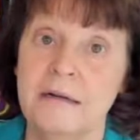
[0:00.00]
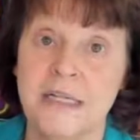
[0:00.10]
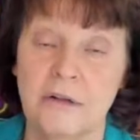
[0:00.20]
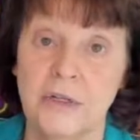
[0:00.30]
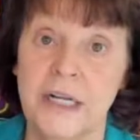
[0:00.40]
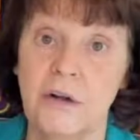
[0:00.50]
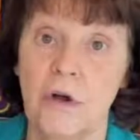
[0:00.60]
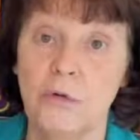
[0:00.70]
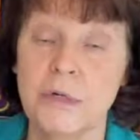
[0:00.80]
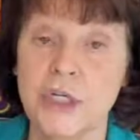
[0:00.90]
single needle
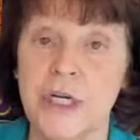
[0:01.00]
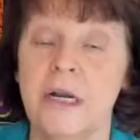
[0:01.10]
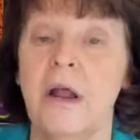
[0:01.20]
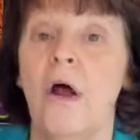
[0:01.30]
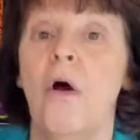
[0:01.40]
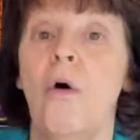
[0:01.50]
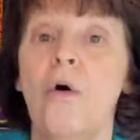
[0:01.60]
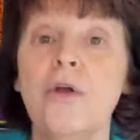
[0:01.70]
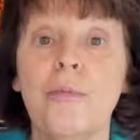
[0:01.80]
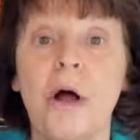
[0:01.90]
home machine,
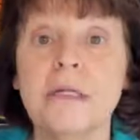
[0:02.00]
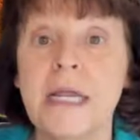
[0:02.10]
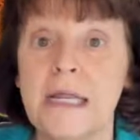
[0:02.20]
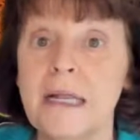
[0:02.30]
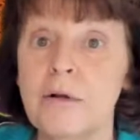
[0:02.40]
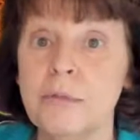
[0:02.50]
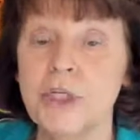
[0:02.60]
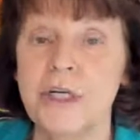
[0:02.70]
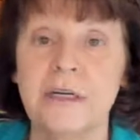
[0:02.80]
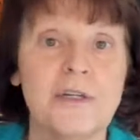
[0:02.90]
or your multi-needle machine.